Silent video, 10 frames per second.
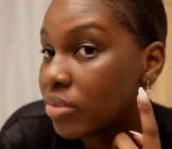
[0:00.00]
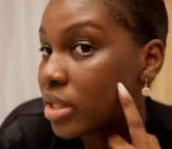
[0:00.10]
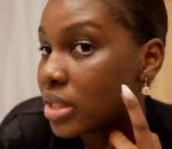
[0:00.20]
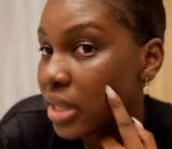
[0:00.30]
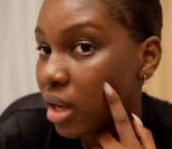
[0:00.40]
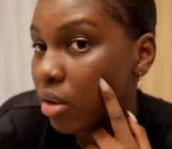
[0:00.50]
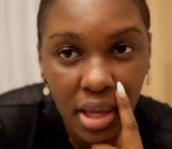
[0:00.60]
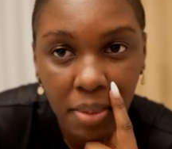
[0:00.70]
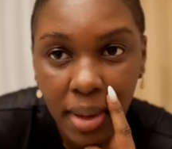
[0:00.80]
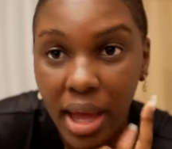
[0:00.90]
really tackle
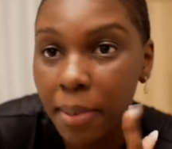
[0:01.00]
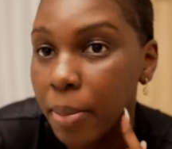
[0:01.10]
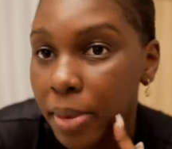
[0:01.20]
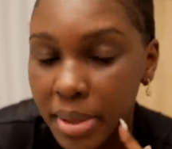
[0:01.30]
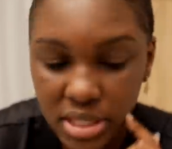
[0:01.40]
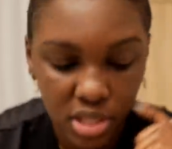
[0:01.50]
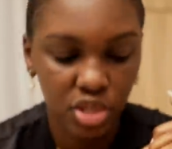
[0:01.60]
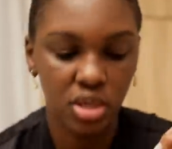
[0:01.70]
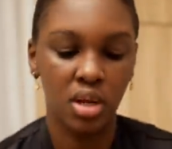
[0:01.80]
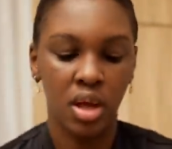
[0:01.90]
um, my
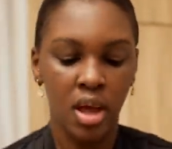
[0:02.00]
hyperpigmentation